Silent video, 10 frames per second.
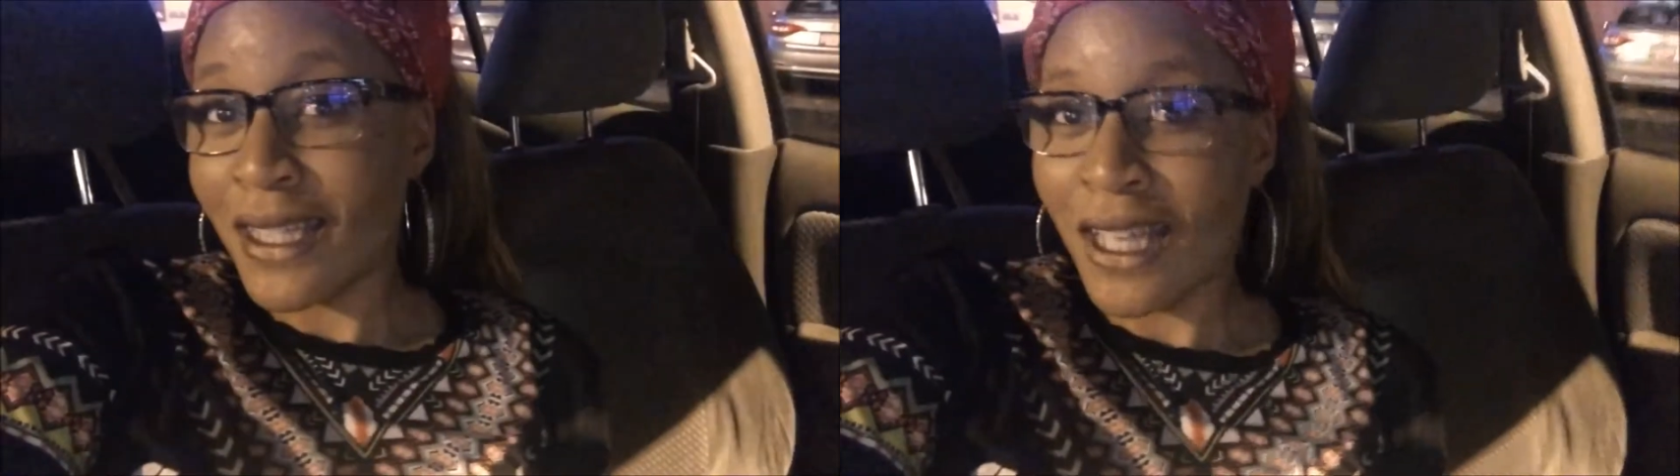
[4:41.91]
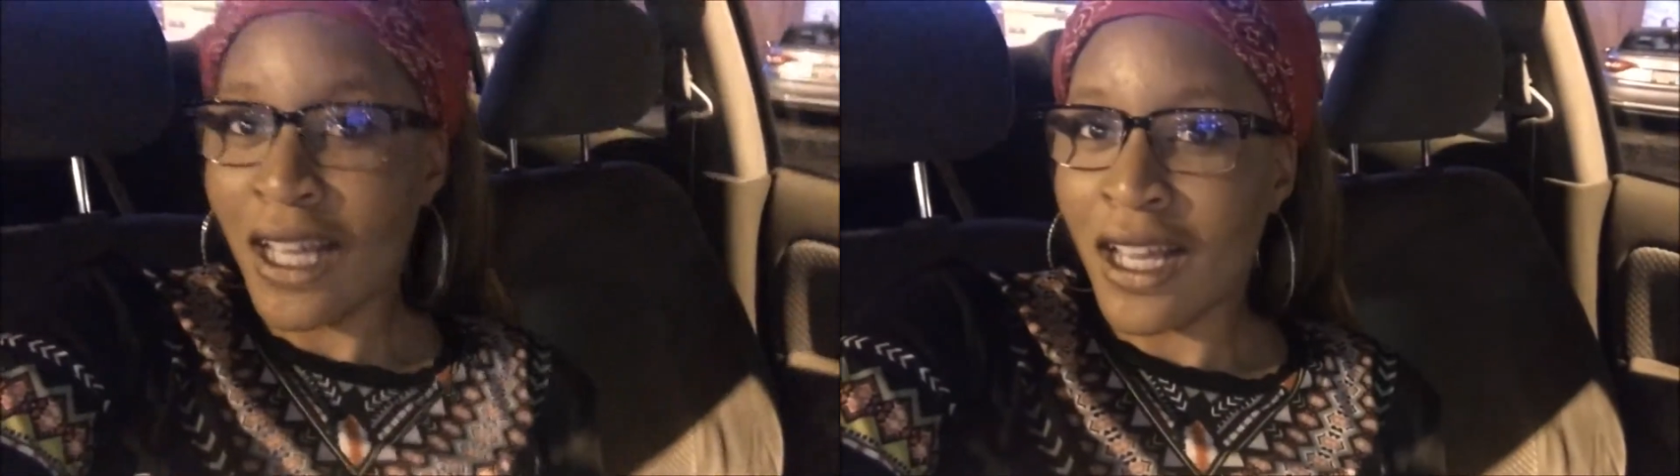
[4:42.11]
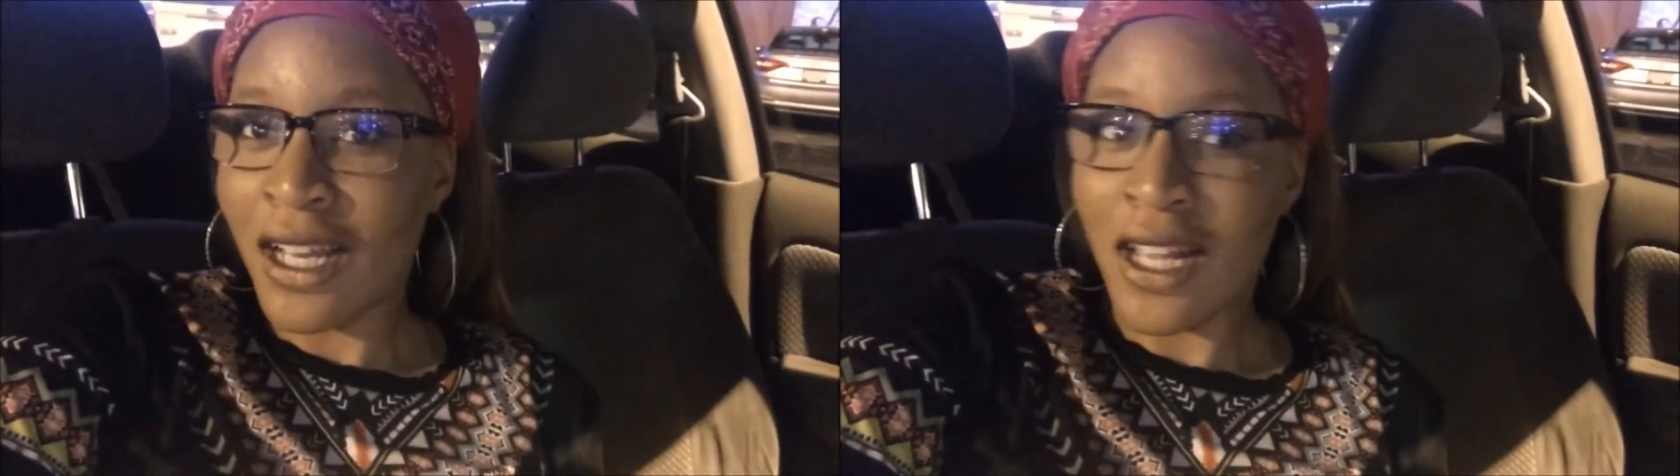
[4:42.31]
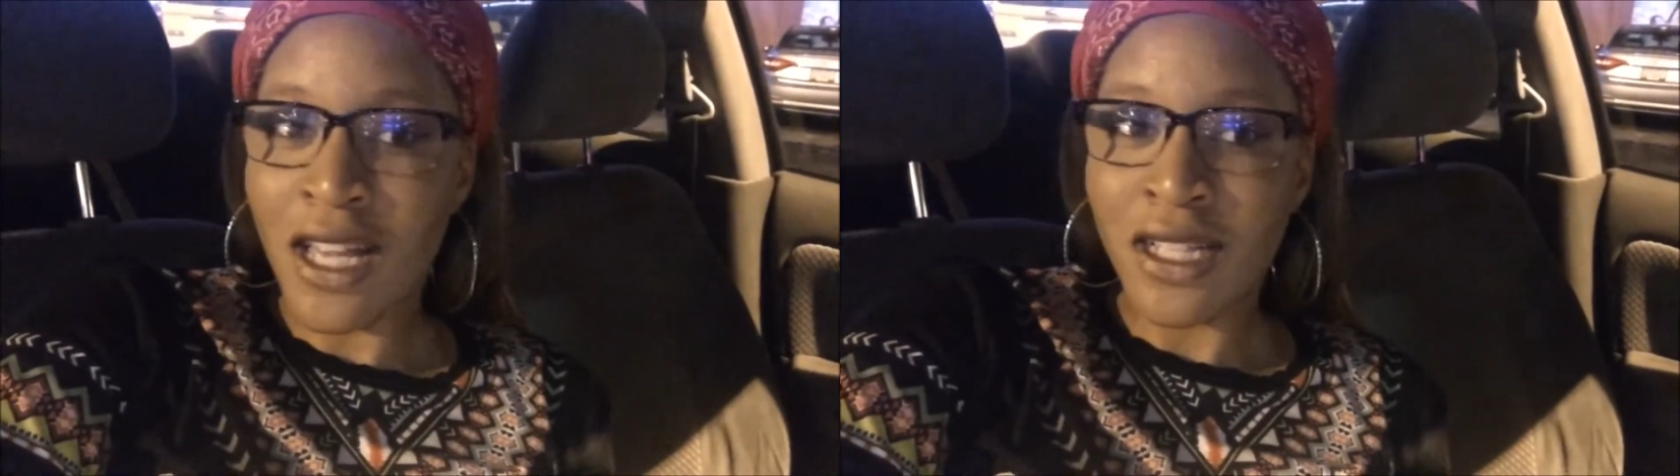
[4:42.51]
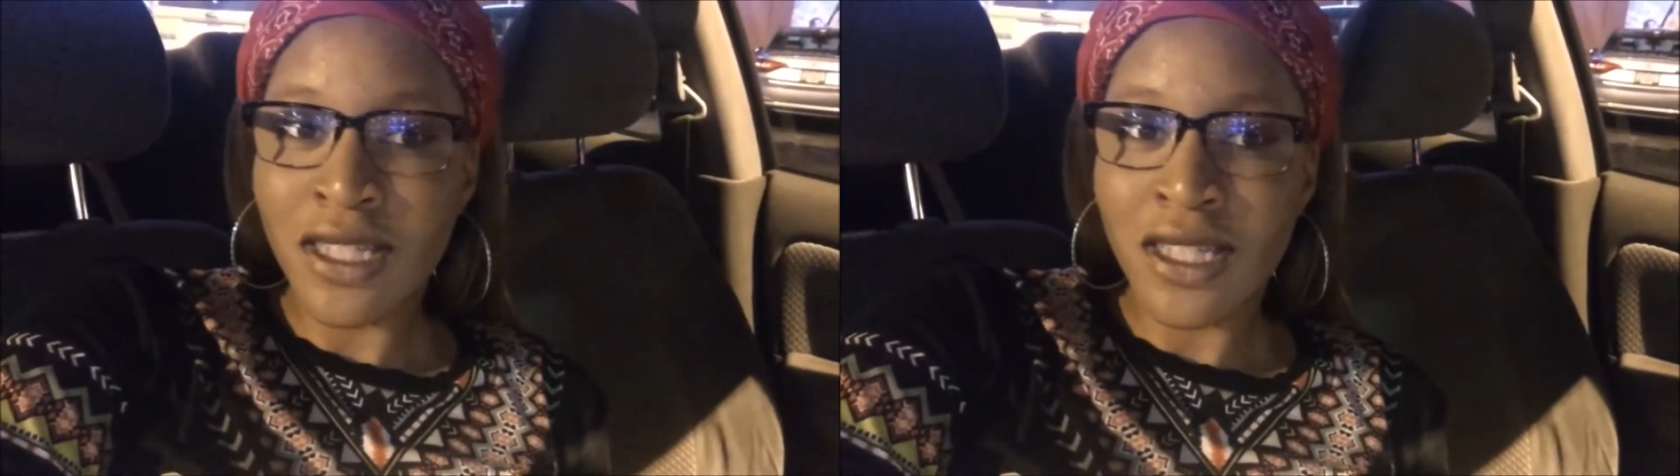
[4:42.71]
and
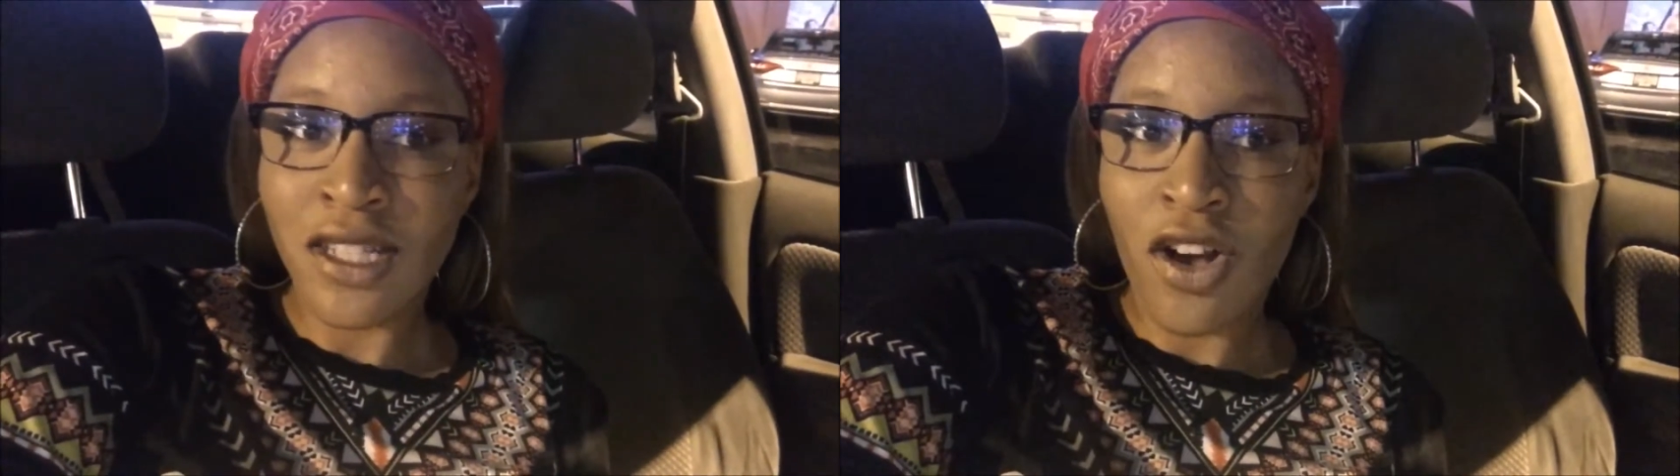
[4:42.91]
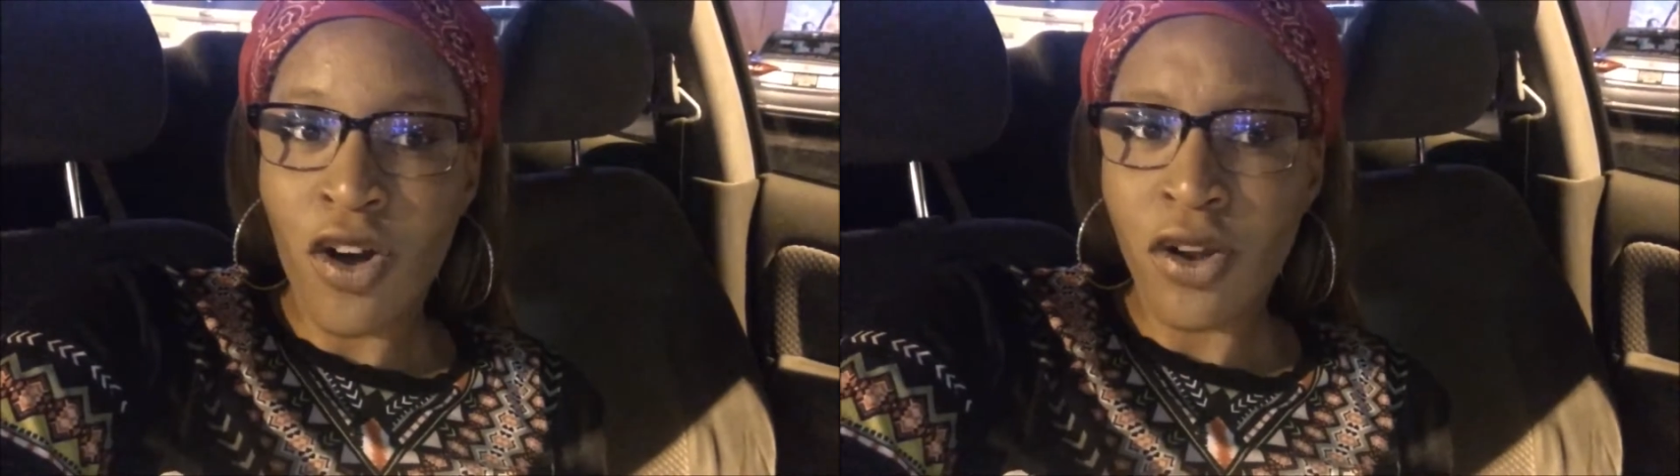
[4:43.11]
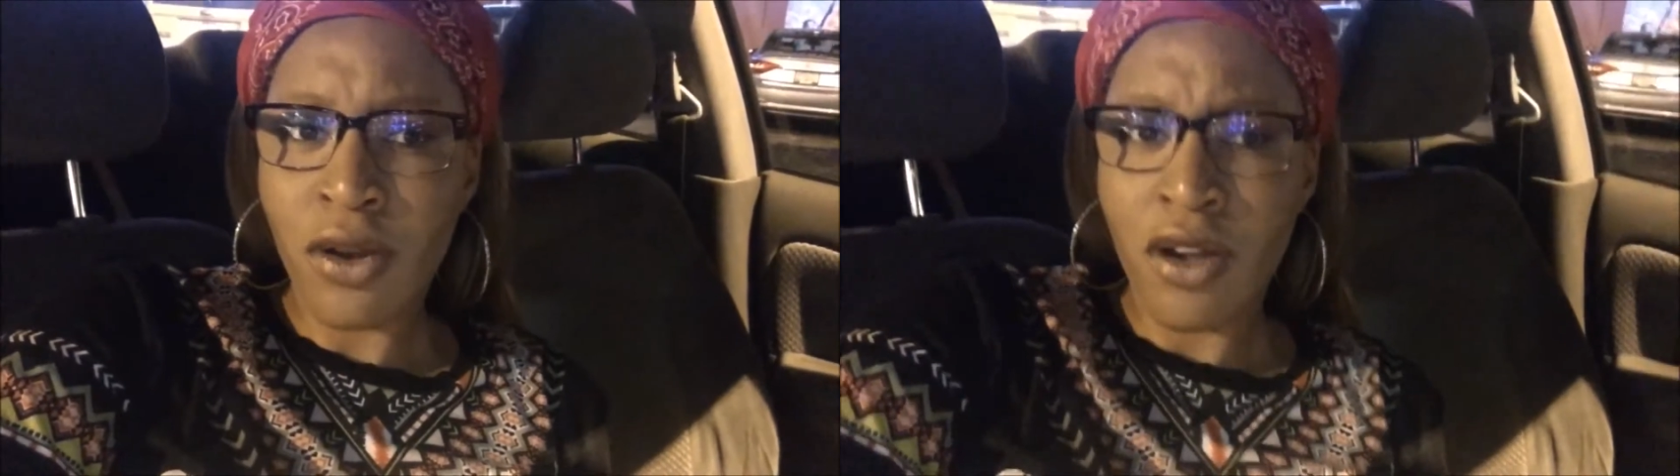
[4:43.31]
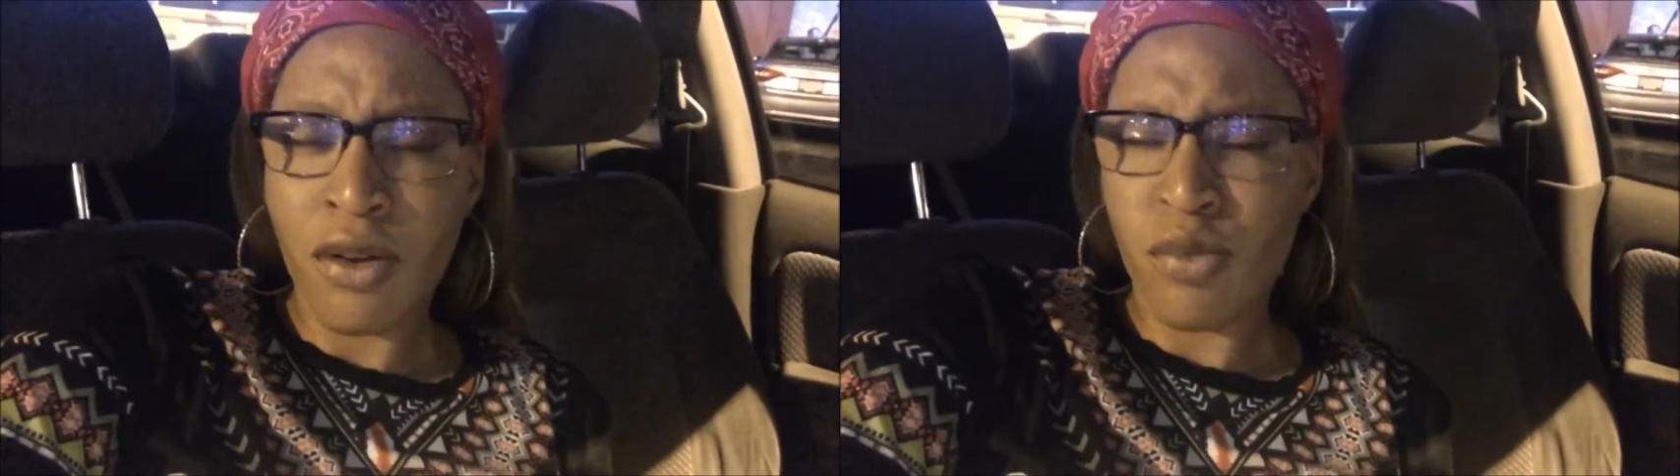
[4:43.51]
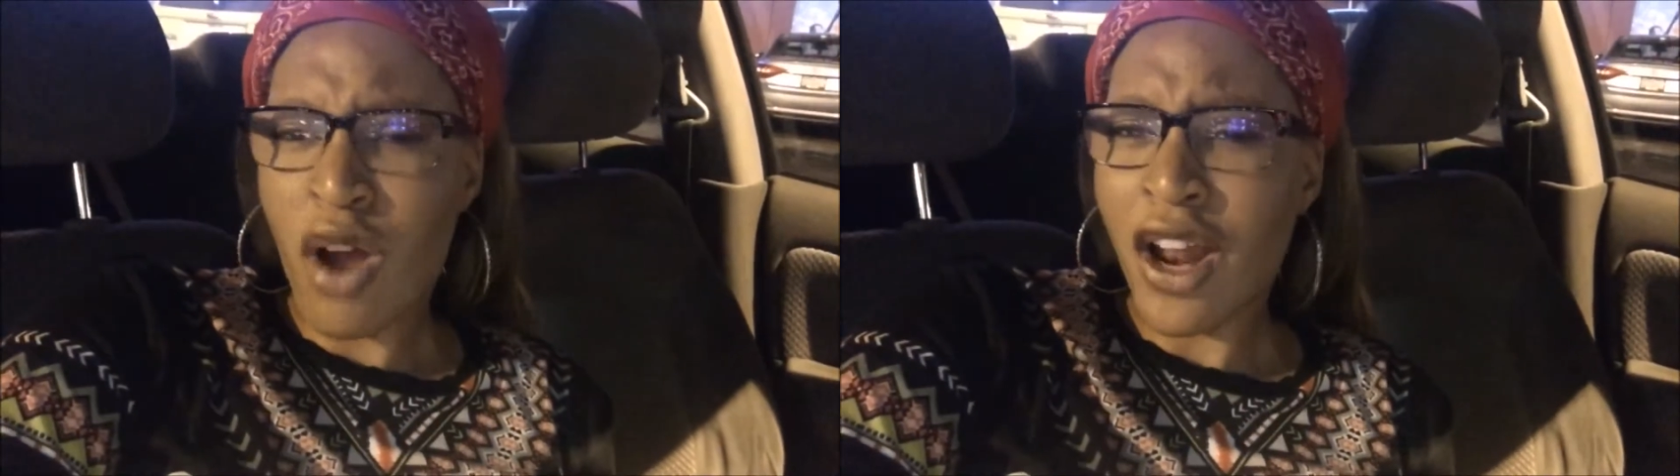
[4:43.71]
it's called
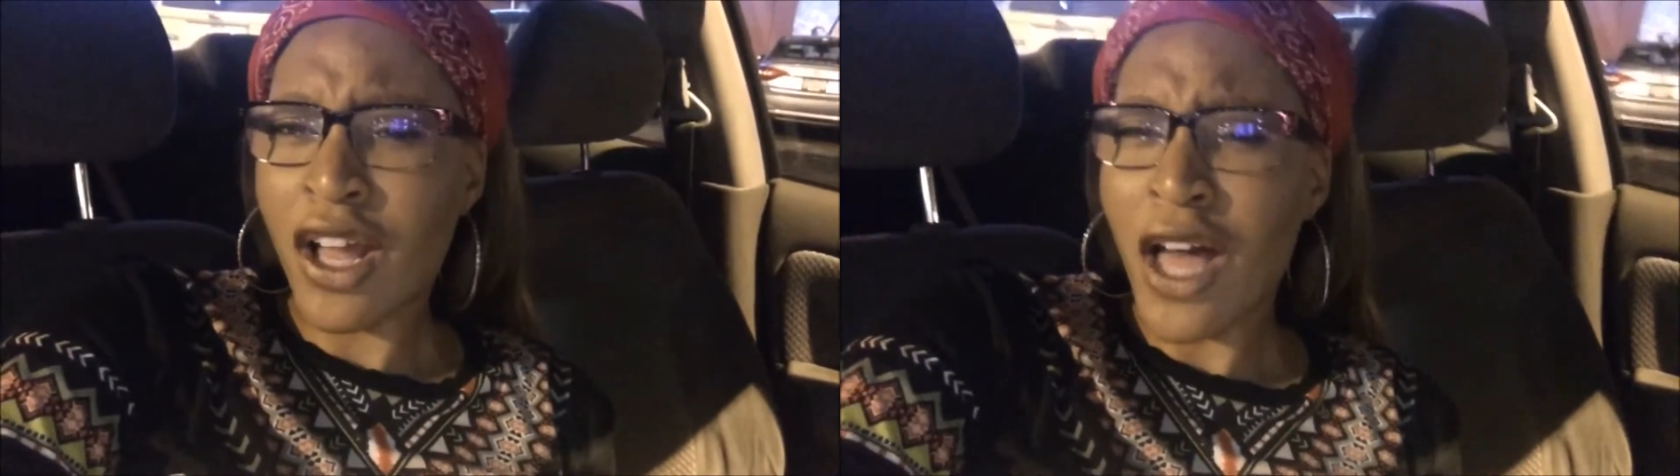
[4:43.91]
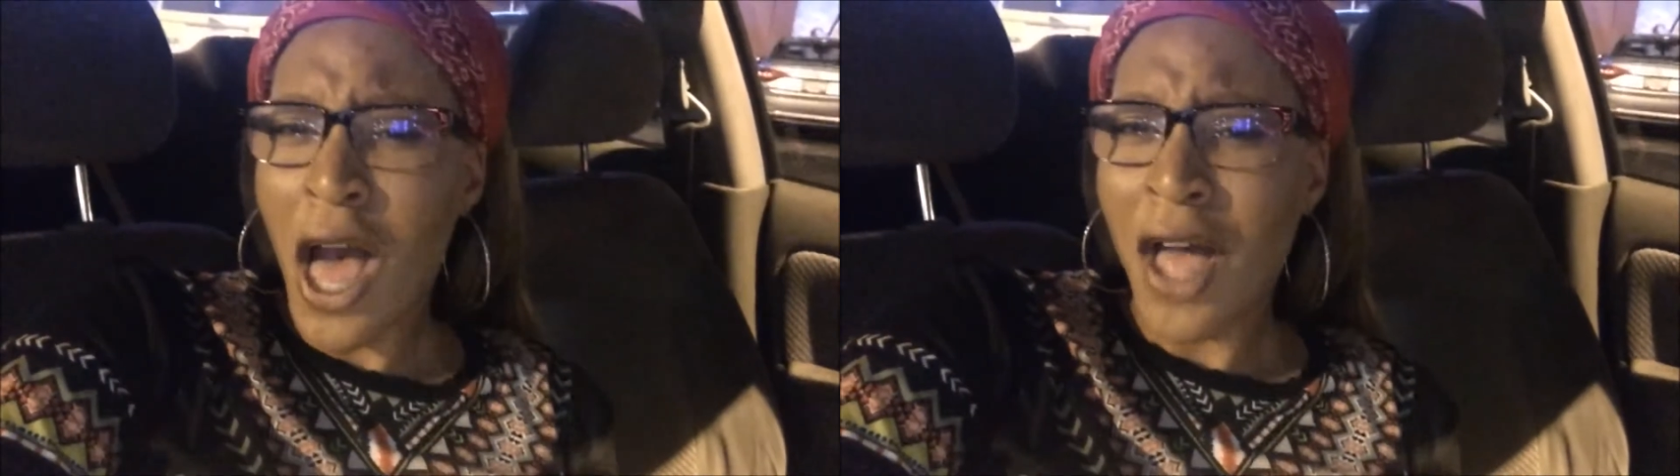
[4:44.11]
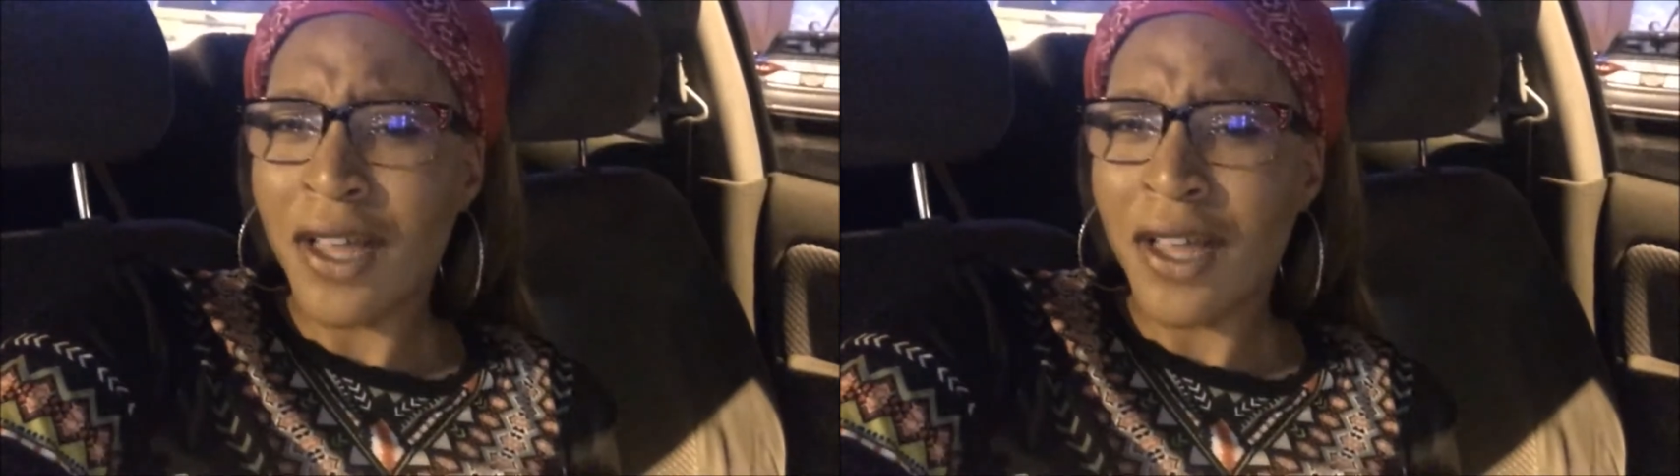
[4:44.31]
Erotica.